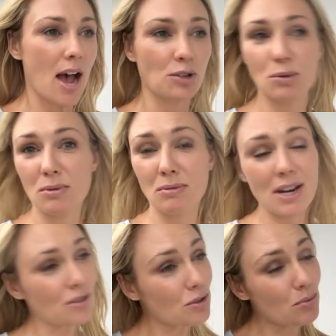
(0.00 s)
I took
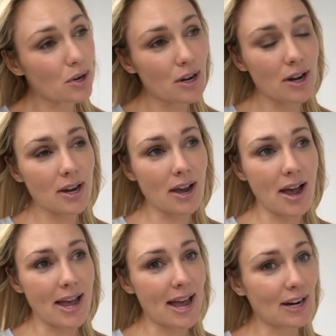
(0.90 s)
lunch to work,
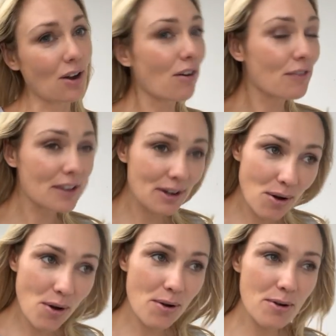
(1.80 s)
I had coffee at
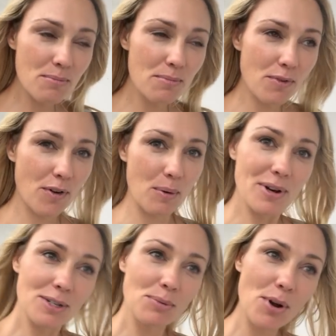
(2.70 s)
home before I
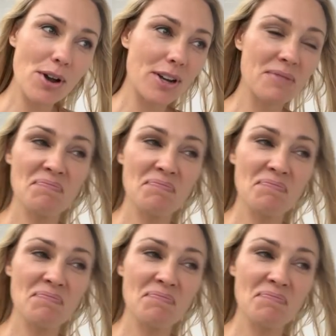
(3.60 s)
went to work